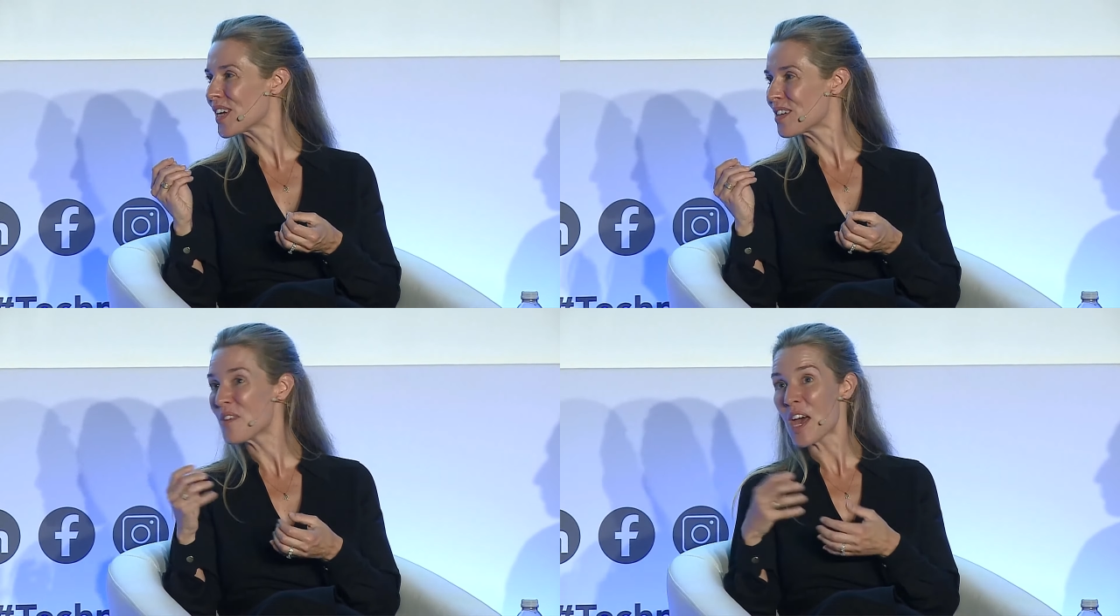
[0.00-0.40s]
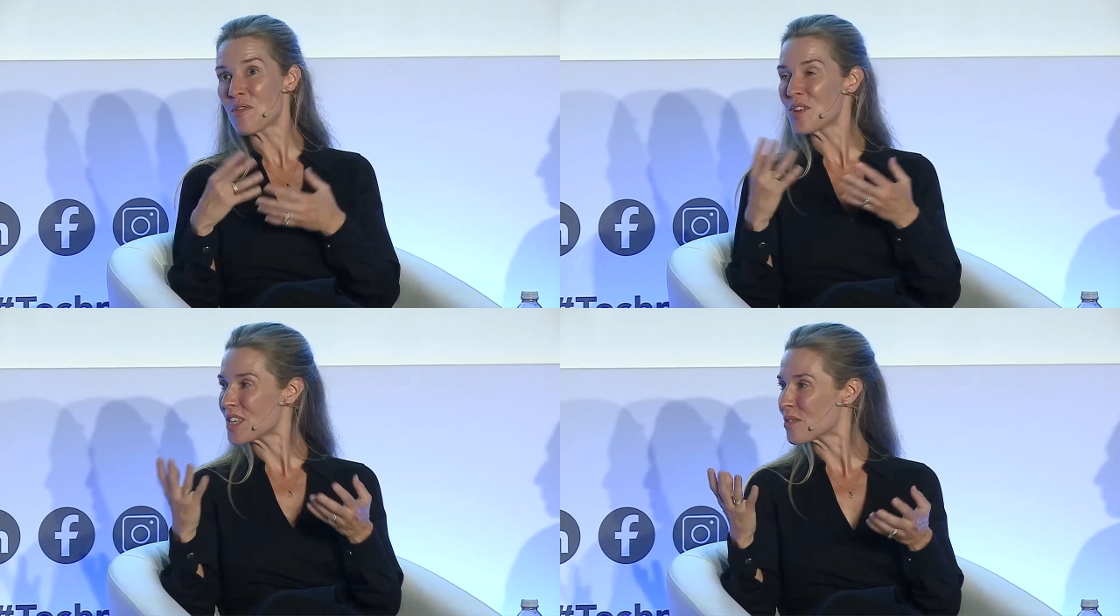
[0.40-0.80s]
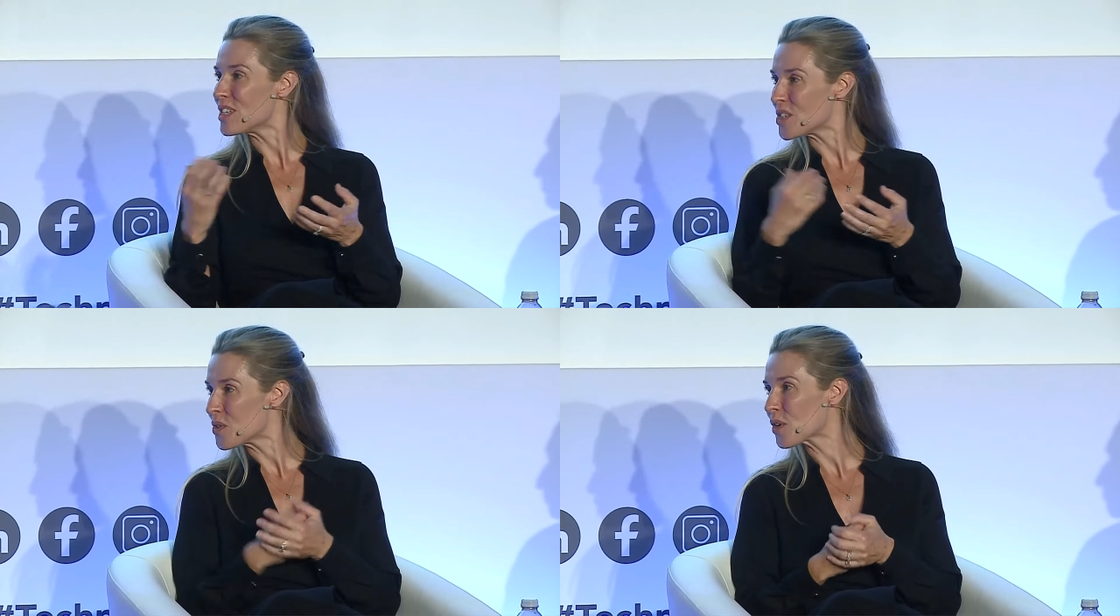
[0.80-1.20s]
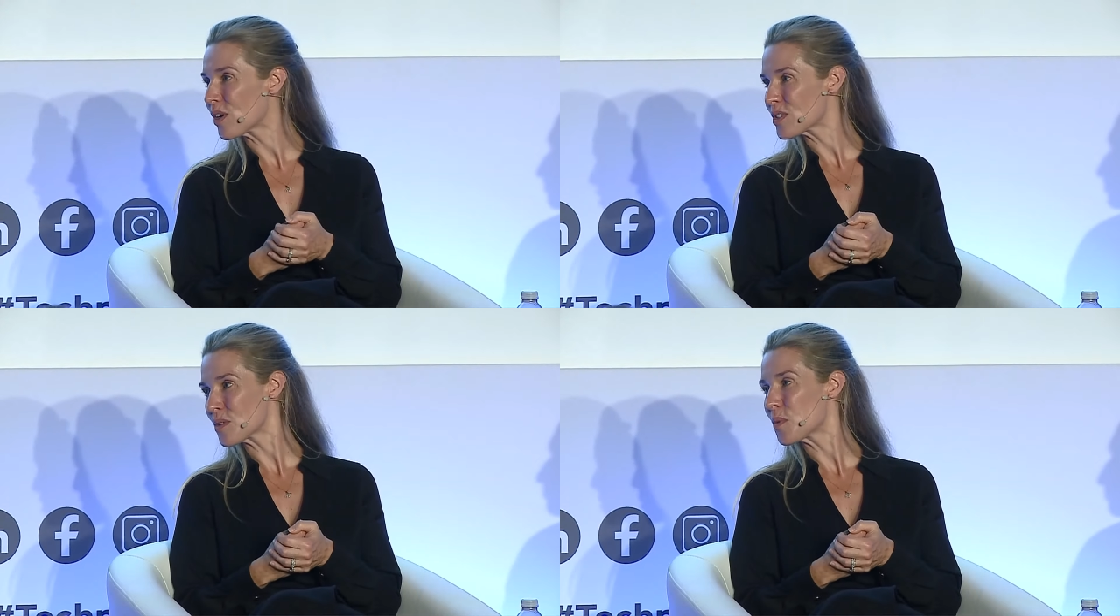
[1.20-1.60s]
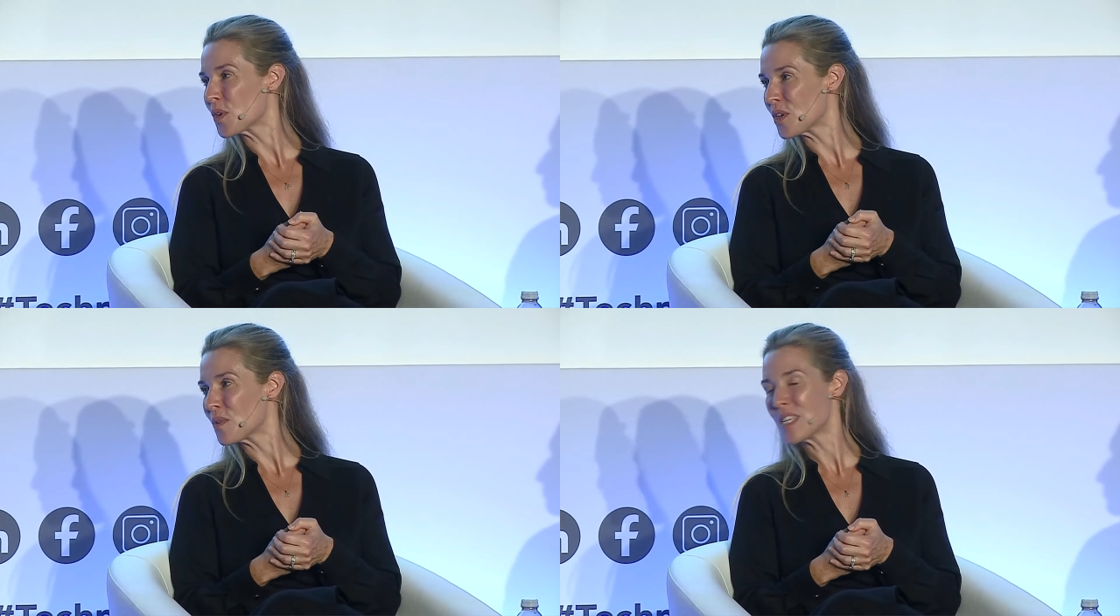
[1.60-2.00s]
kind of everything we do across the
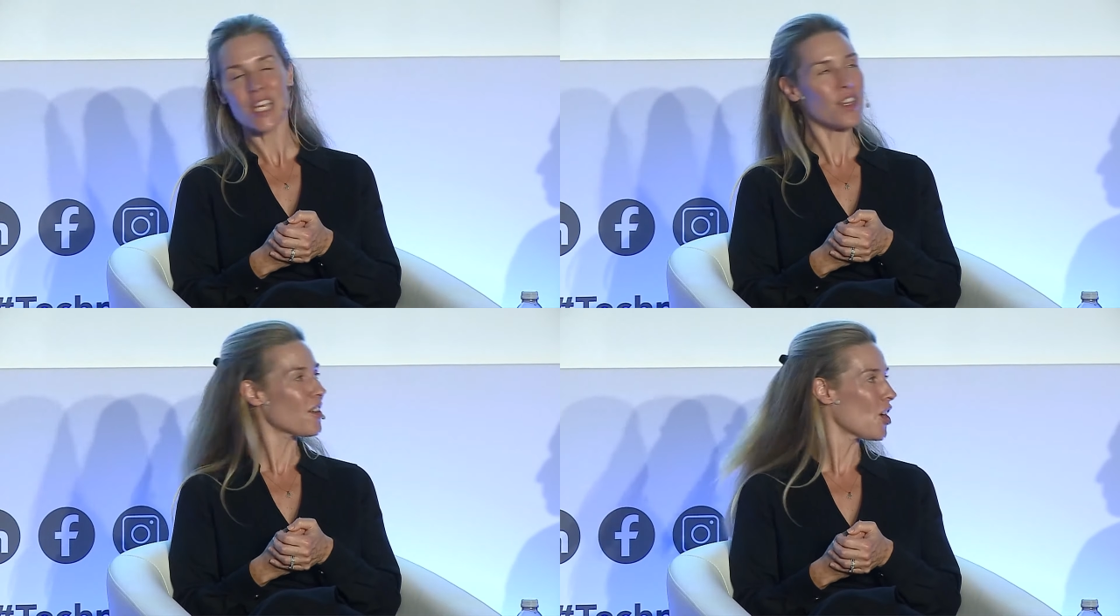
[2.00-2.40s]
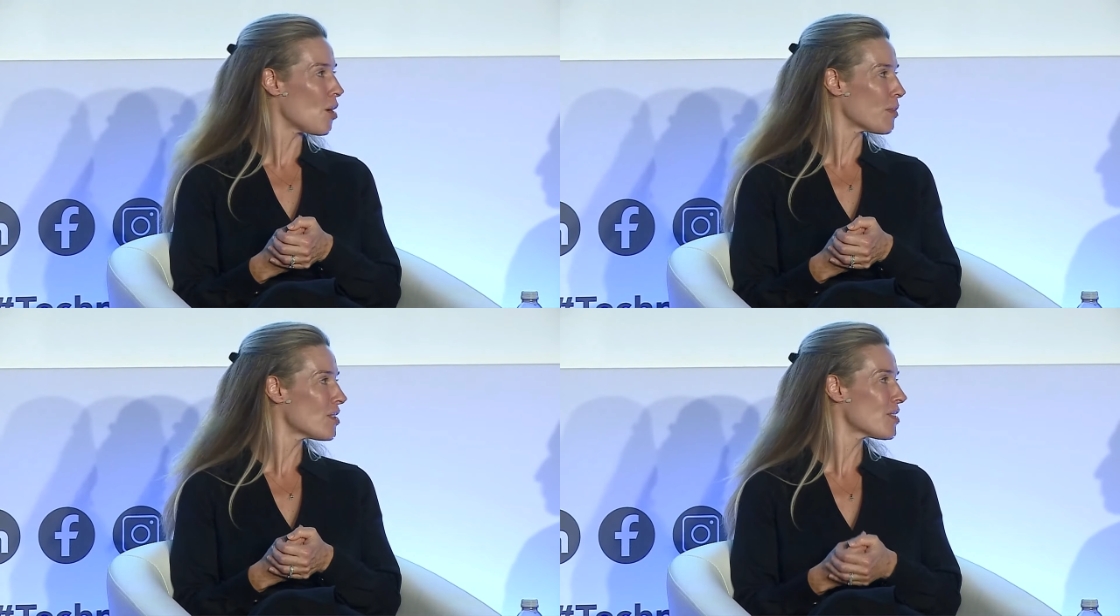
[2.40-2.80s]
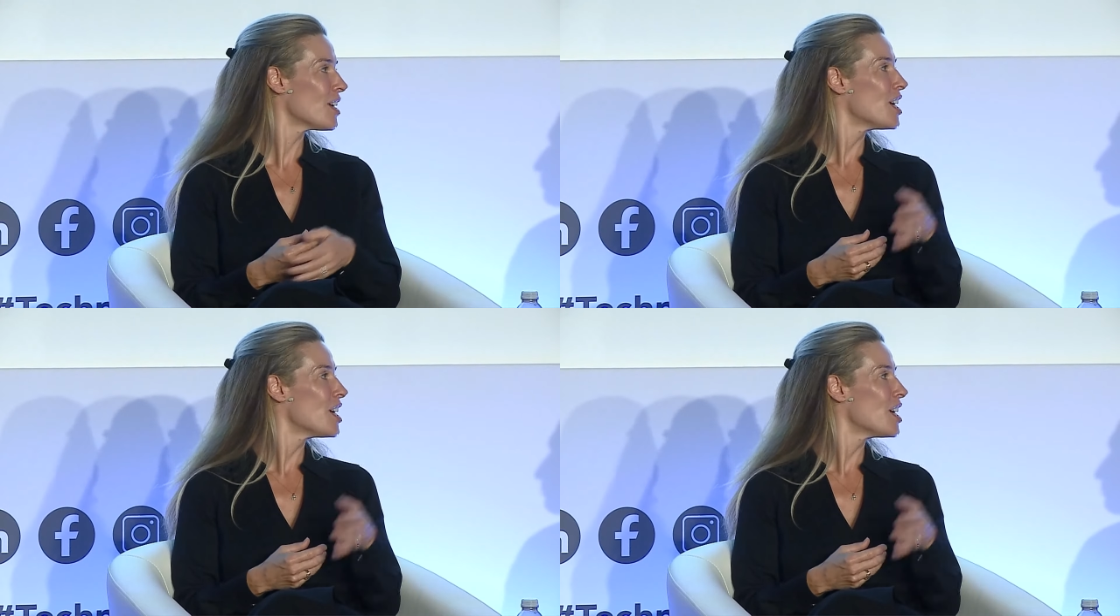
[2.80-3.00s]
board in retail and commerce.